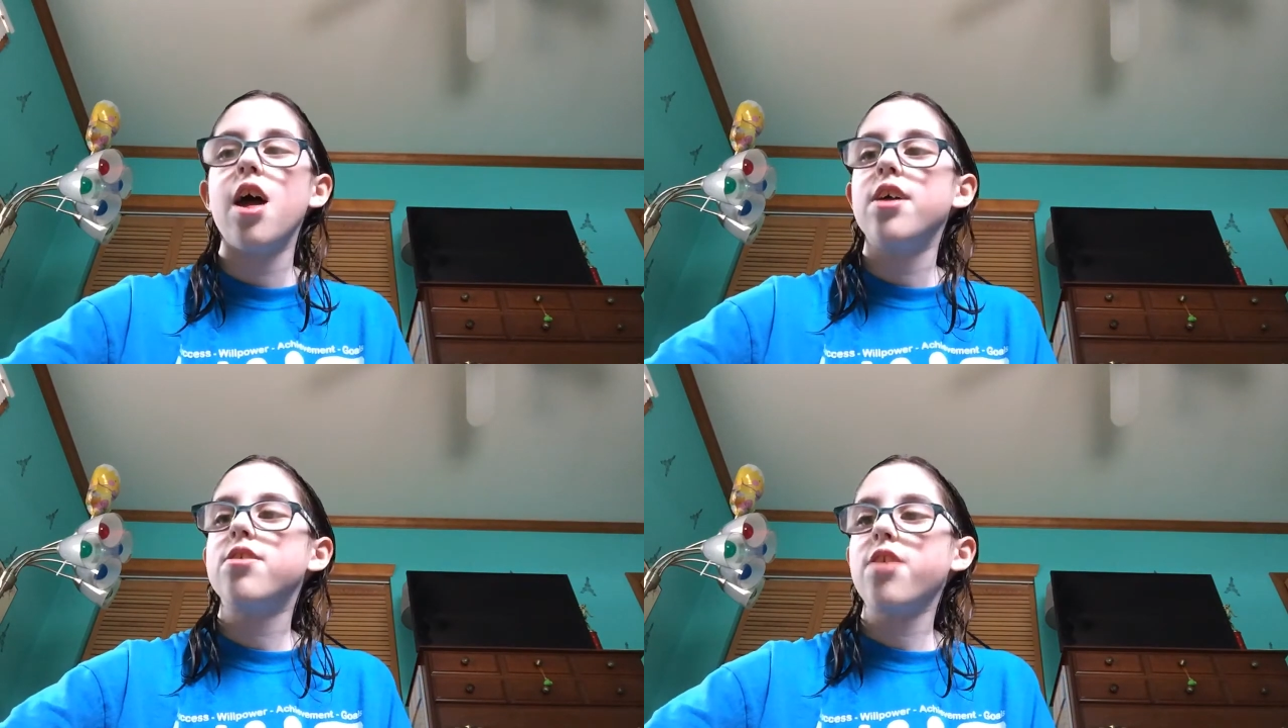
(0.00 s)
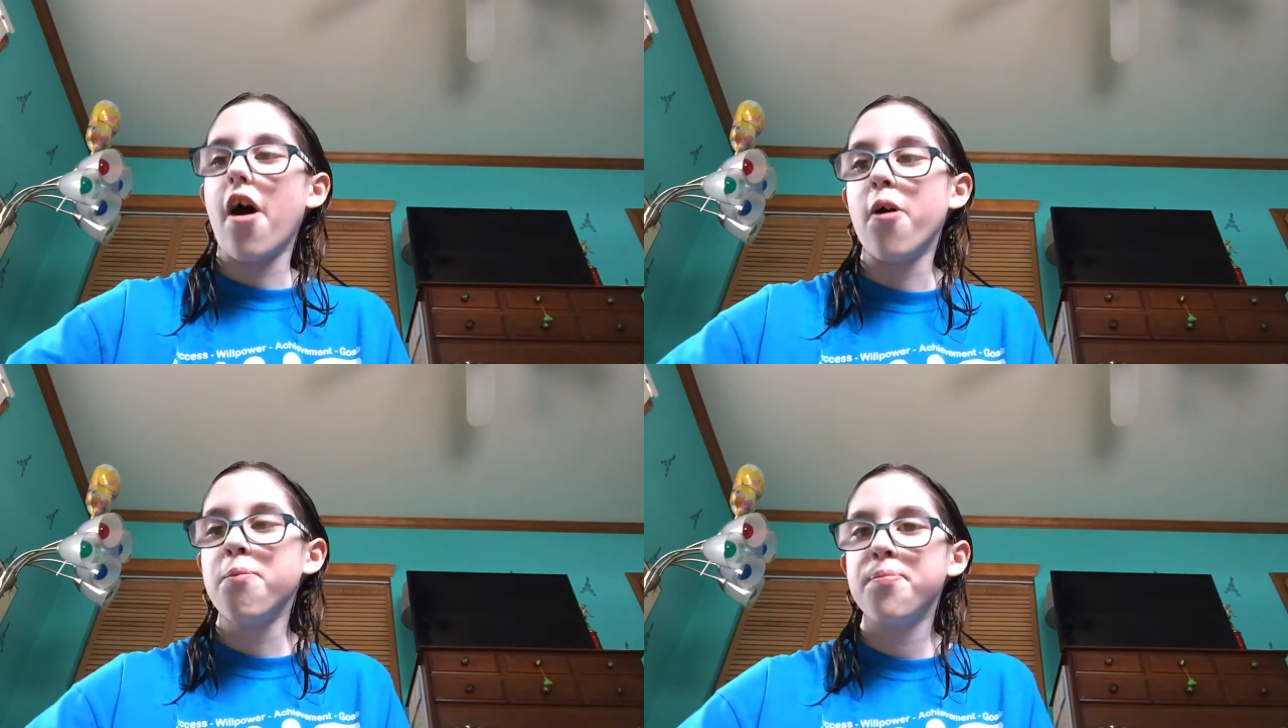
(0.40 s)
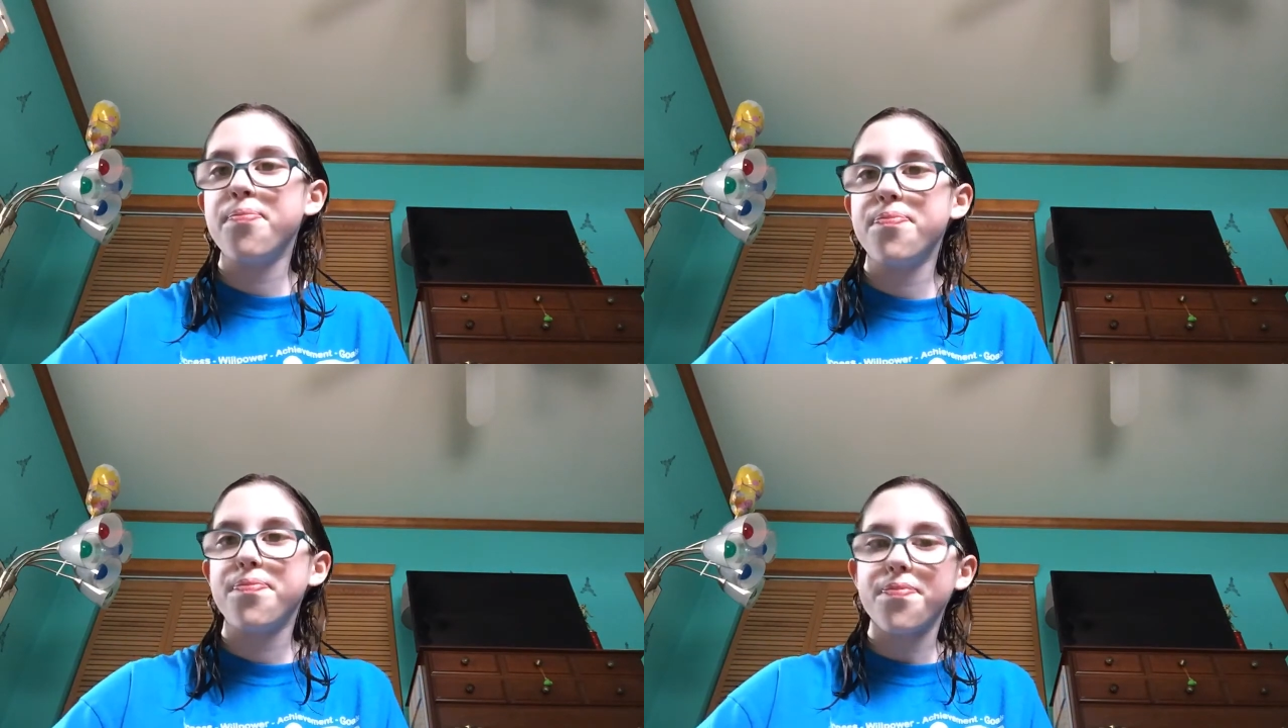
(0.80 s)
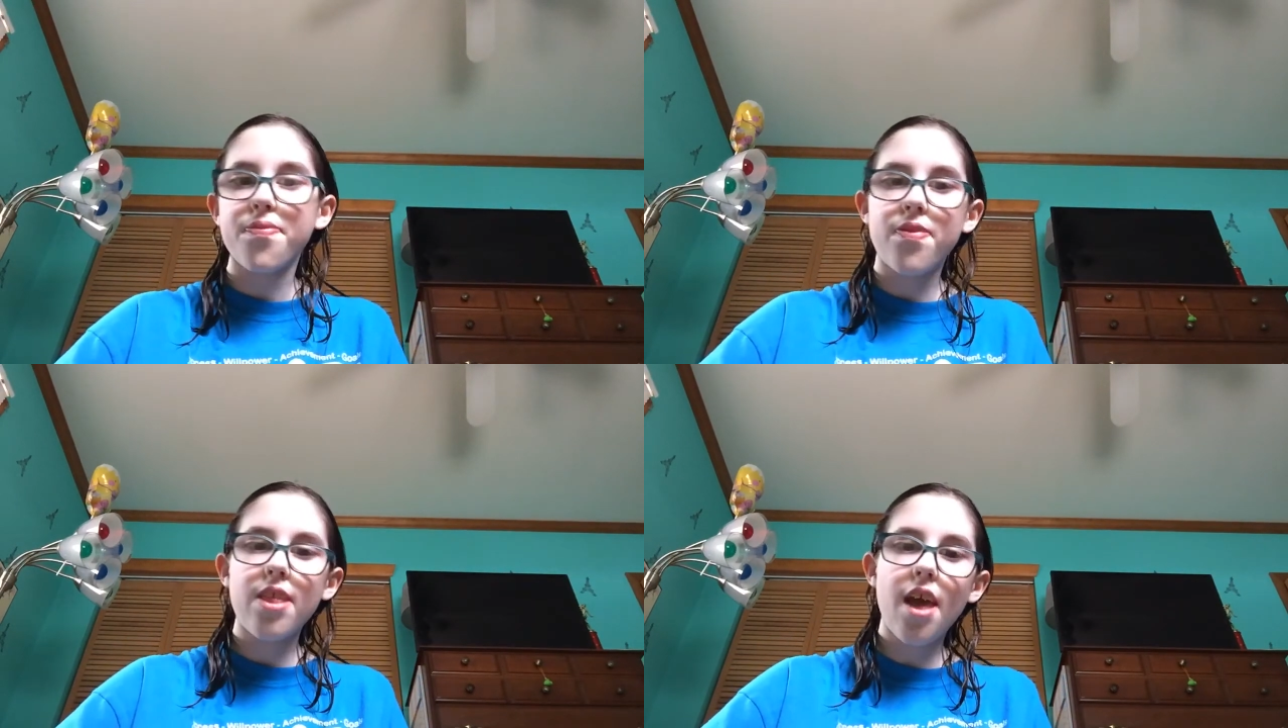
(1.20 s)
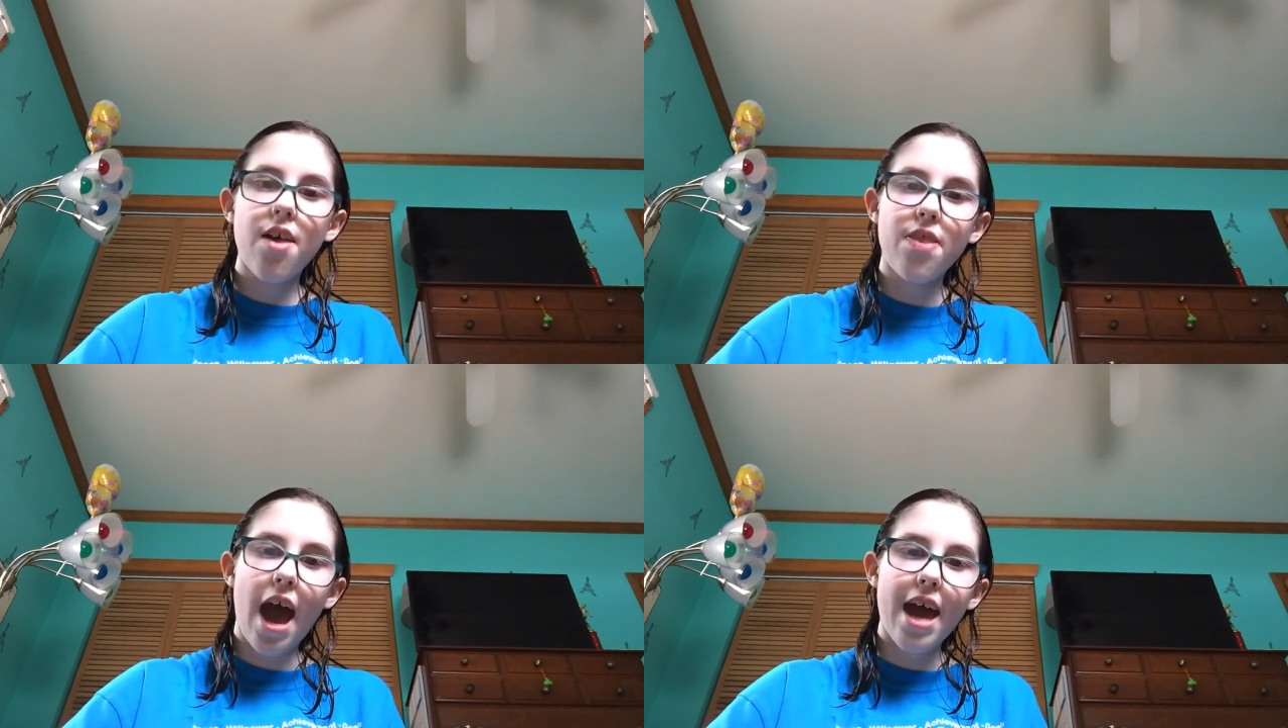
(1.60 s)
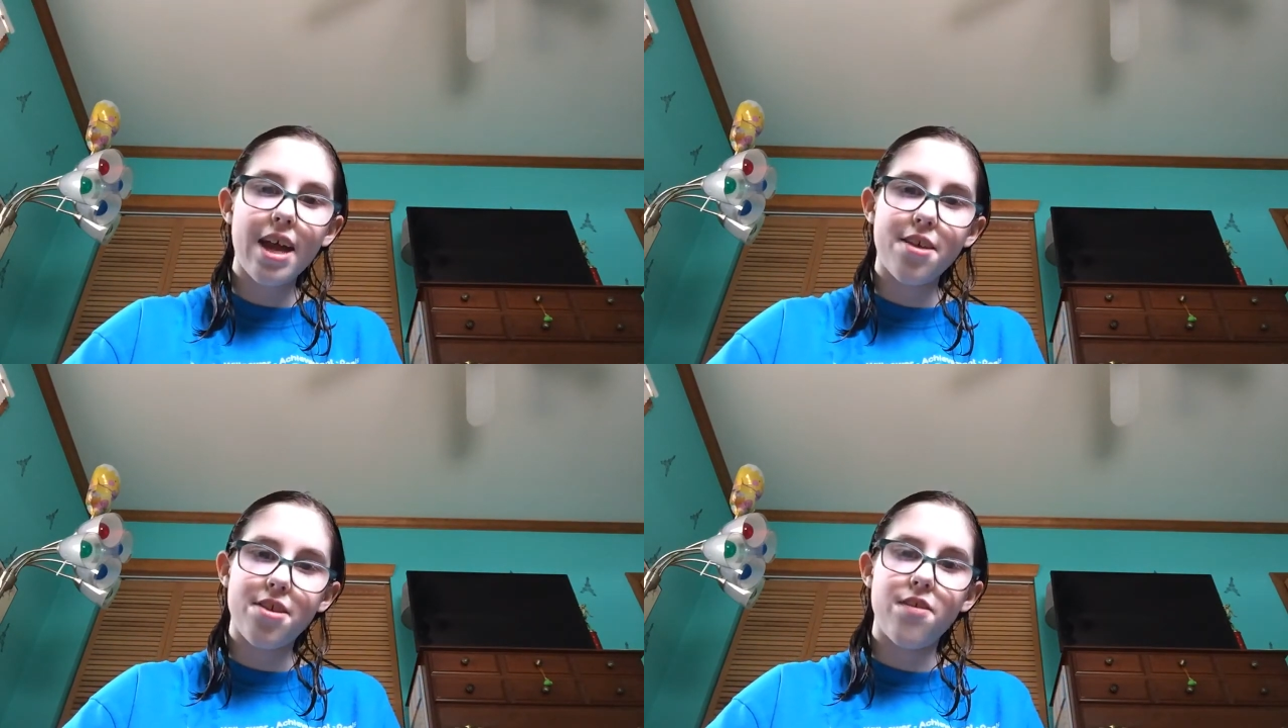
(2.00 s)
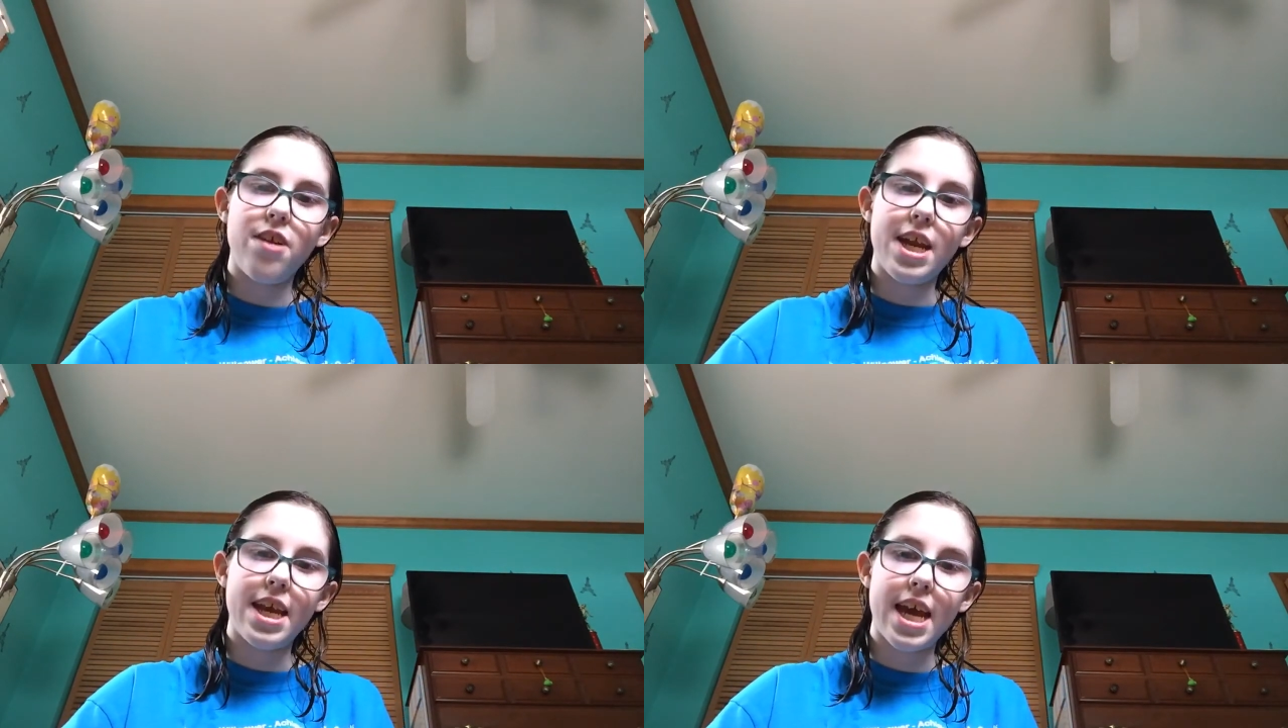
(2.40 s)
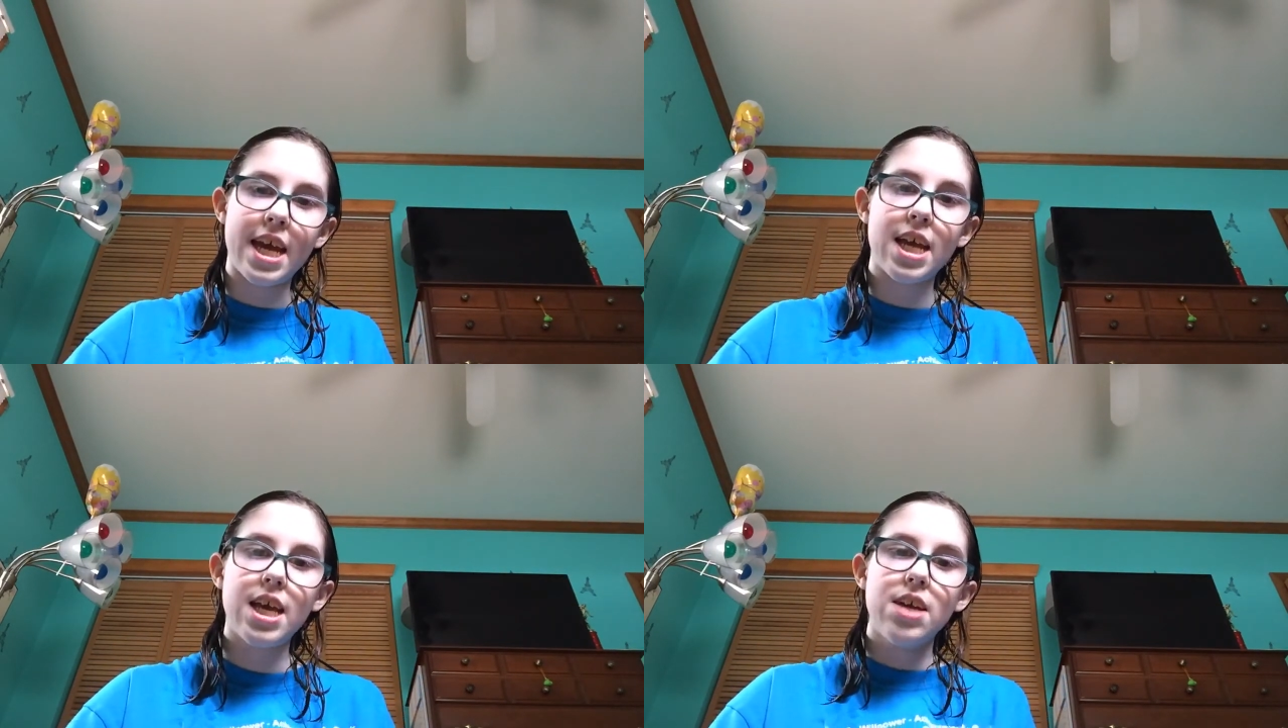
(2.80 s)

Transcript: So, that is the reading